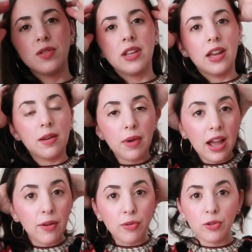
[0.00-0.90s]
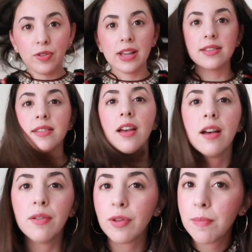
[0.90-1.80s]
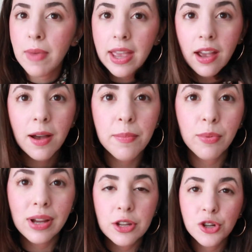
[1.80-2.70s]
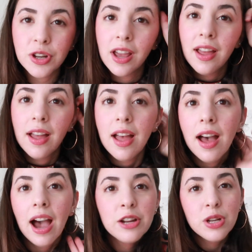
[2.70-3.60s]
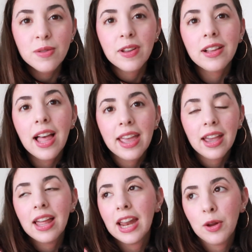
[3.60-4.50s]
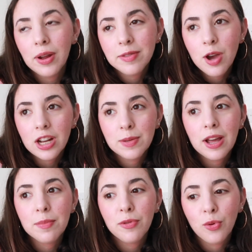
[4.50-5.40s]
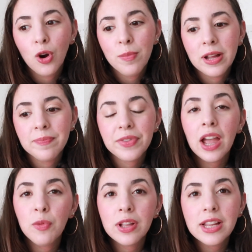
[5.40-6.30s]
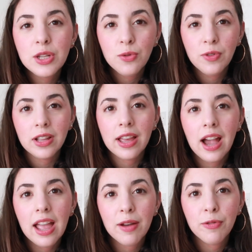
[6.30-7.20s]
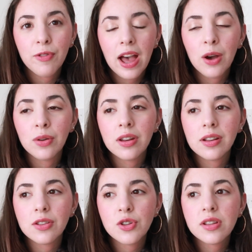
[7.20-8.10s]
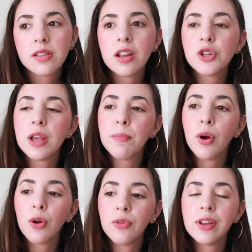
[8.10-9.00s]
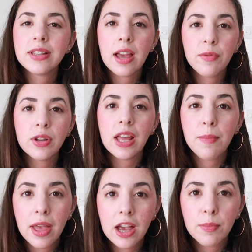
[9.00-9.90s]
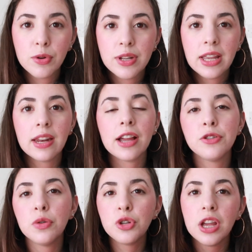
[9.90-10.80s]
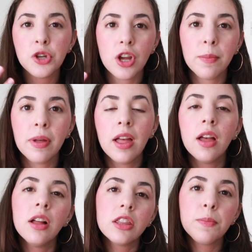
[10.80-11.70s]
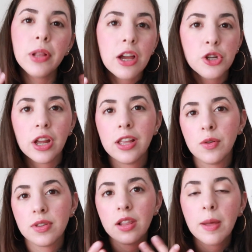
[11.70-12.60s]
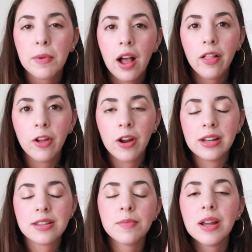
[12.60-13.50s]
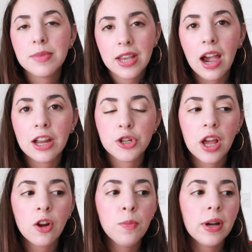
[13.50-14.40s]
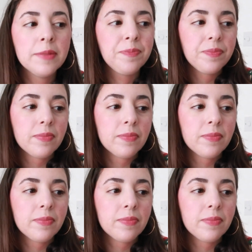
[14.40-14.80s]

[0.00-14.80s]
did my full face of makeup, which I just feel like, and I know I've talked about it before, but I really do feel like I have found just such a perfect everyday makeup routine. I do change up the blush I use, the lip color, and sometimes the eyeshadow, but